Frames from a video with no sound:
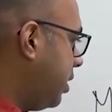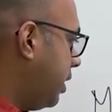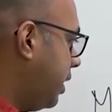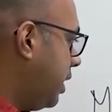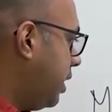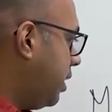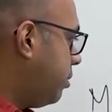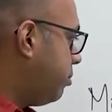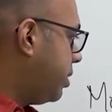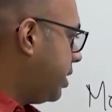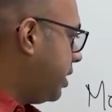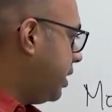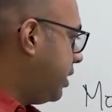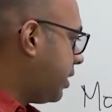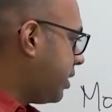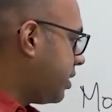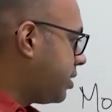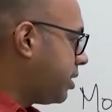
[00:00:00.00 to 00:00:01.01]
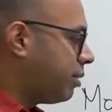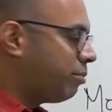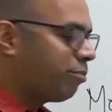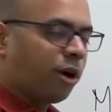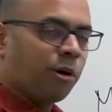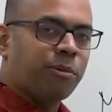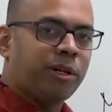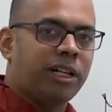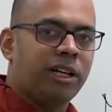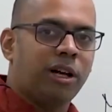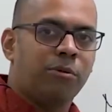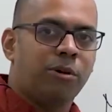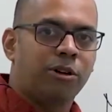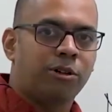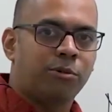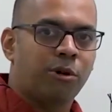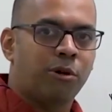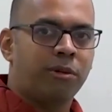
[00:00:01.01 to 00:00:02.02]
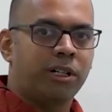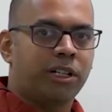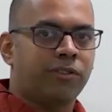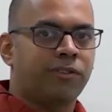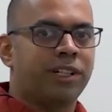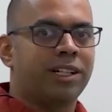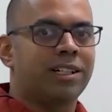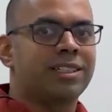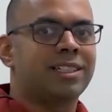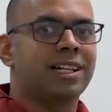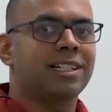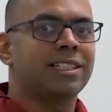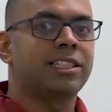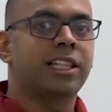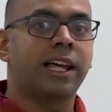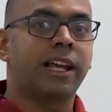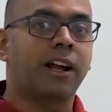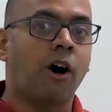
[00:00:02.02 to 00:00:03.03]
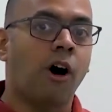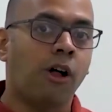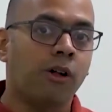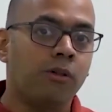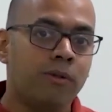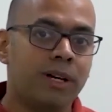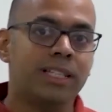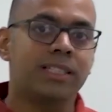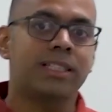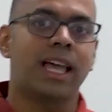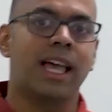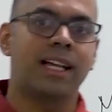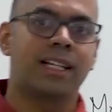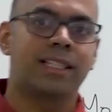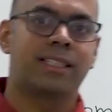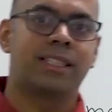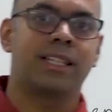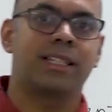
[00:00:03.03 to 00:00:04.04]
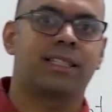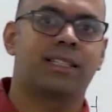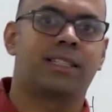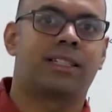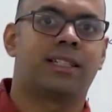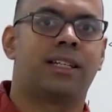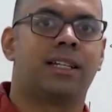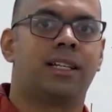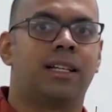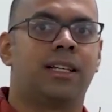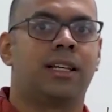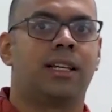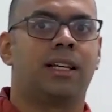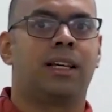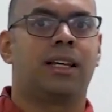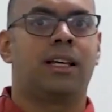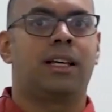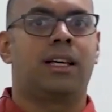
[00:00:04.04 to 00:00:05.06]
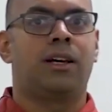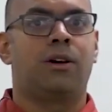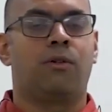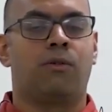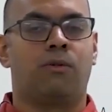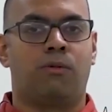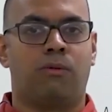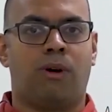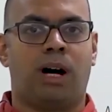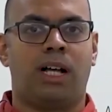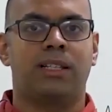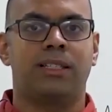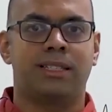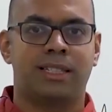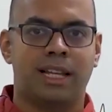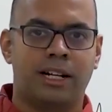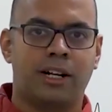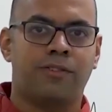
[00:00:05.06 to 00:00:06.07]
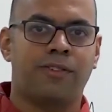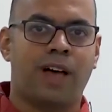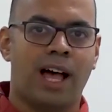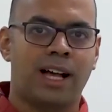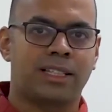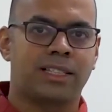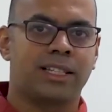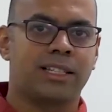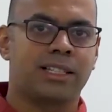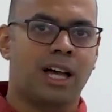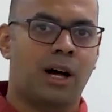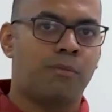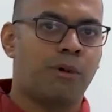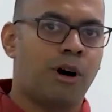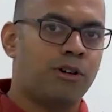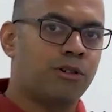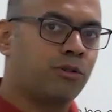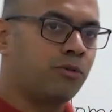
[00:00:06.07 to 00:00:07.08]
interesting property about moment of inertia is there always exists one set of axes about